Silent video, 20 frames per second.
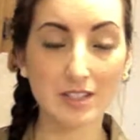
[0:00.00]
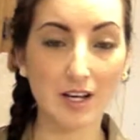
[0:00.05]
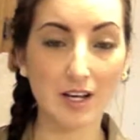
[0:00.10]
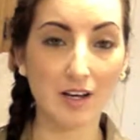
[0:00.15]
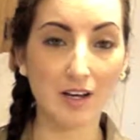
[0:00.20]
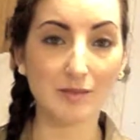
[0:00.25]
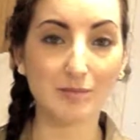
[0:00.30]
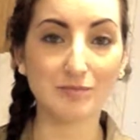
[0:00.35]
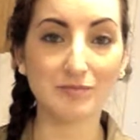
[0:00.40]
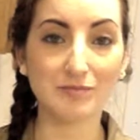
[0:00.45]

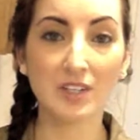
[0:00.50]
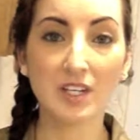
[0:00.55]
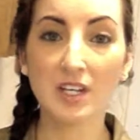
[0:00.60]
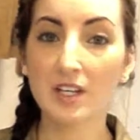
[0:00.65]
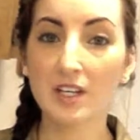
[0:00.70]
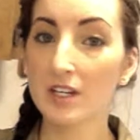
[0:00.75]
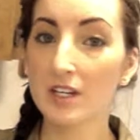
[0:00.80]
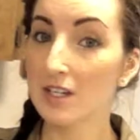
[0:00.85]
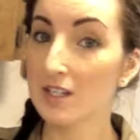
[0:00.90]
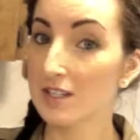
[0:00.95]
Um,
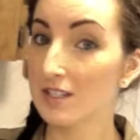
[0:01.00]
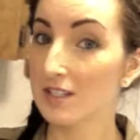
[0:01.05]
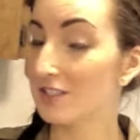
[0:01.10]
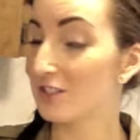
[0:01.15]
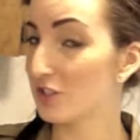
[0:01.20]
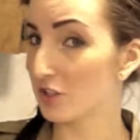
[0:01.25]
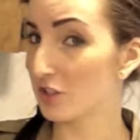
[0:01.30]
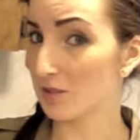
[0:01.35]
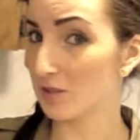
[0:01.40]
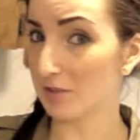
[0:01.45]
this
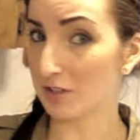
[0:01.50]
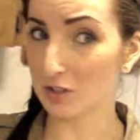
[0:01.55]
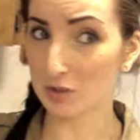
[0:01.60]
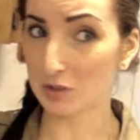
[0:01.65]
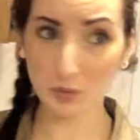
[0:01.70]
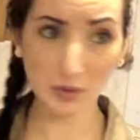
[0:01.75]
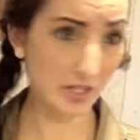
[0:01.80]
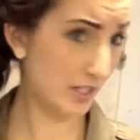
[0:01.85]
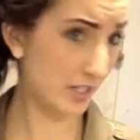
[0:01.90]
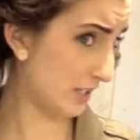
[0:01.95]
is just something
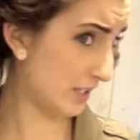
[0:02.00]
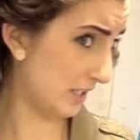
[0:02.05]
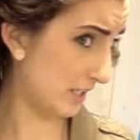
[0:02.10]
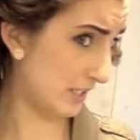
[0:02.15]
quick,